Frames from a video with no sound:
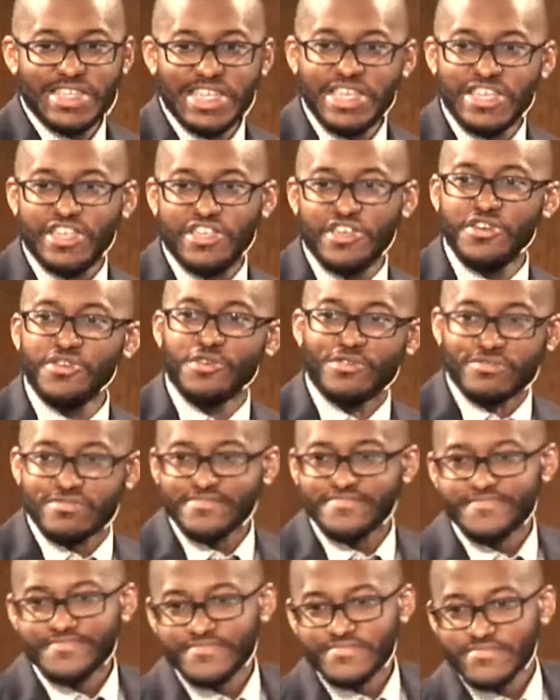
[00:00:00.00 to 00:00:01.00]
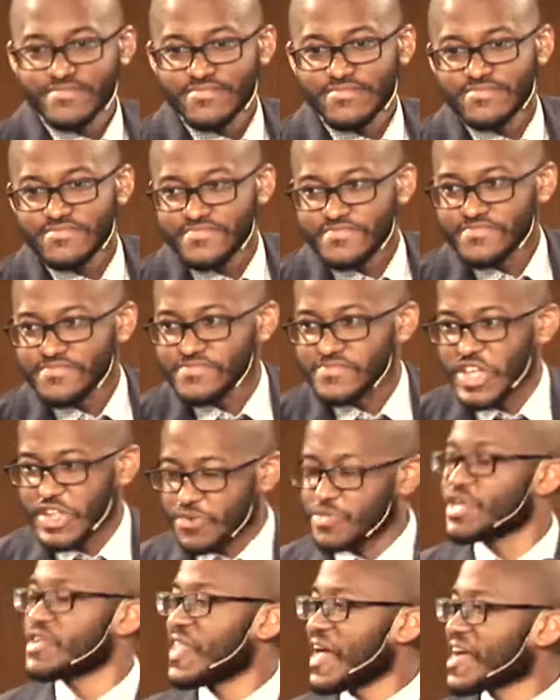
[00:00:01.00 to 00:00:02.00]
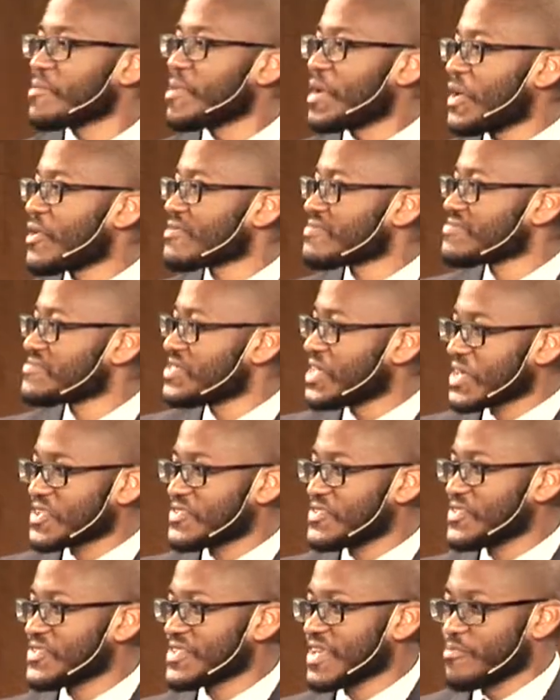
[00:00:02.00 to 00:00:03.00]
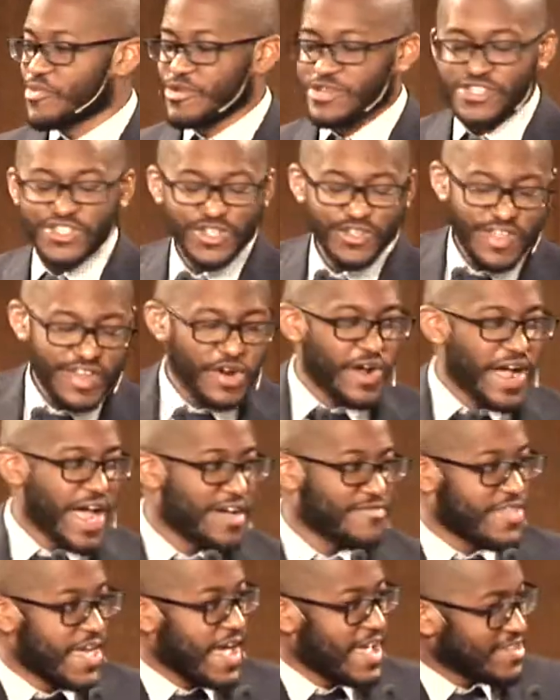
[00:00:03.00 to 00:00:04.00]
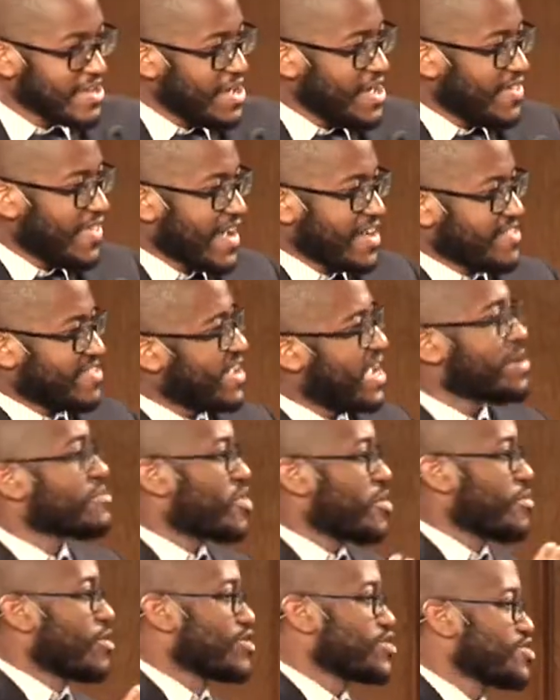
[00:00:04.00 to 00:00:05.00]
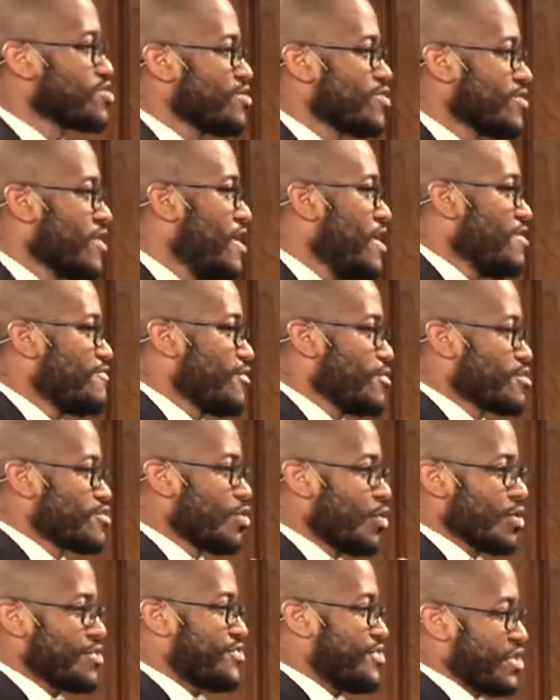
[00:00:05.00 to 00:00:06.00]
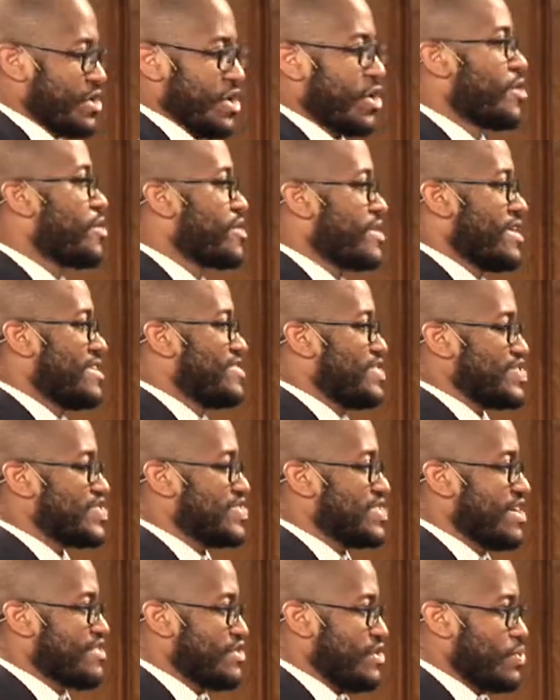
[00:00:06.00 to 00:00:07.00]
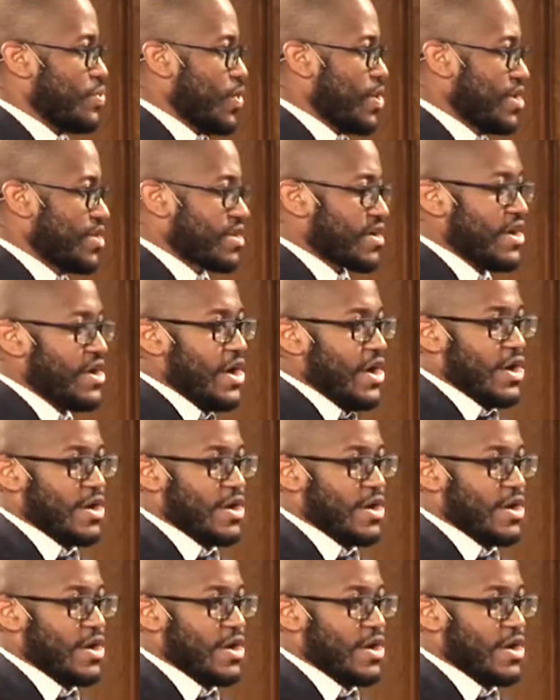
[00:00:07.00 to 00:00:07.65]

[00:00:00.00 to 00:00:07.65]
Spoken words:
DQ. That's what I like about Texas. I'm pretty sure they don't have that same commercial for North Dakota. It just doesn't work.